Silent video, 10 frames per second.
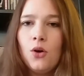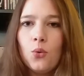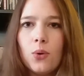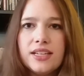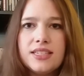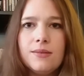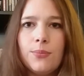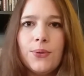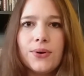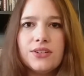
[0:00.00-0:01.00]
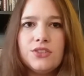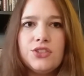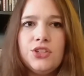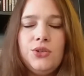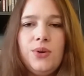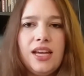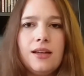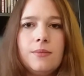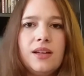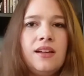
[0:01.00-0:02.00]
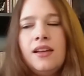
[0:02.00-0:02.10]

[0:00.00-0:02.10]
what's important to him,